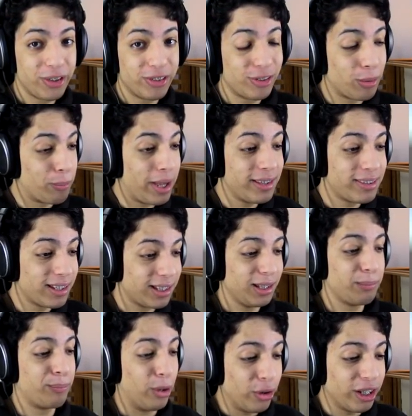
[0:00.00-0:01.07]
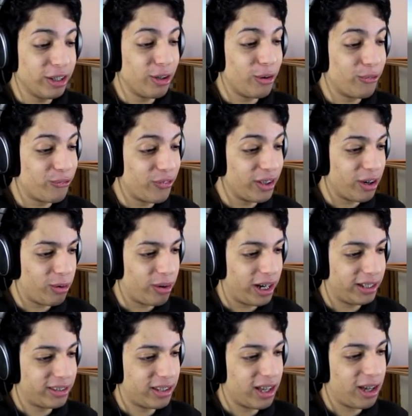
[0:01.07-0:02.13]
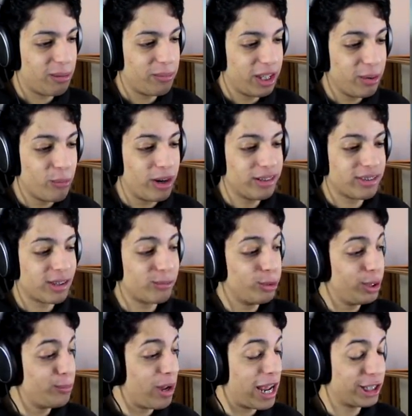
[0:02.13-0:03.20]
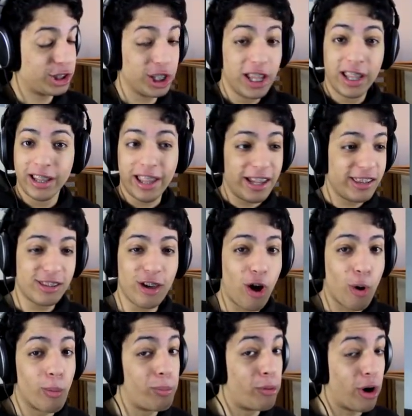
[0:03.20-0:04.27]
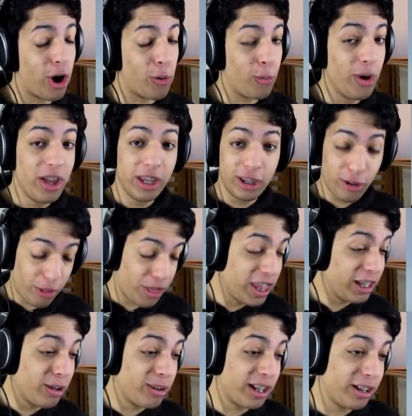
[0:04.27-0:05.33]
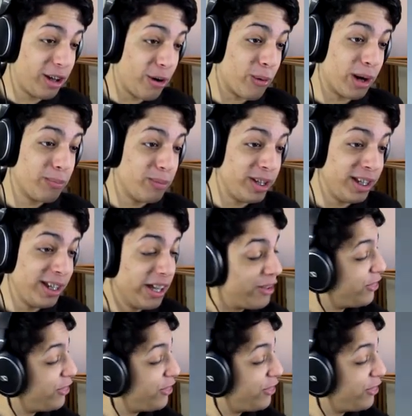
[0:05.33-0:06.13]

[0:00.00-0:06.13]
So basically, put in your thing. Alright, he wants some rematch. Let's go, bro. You think you can go on me?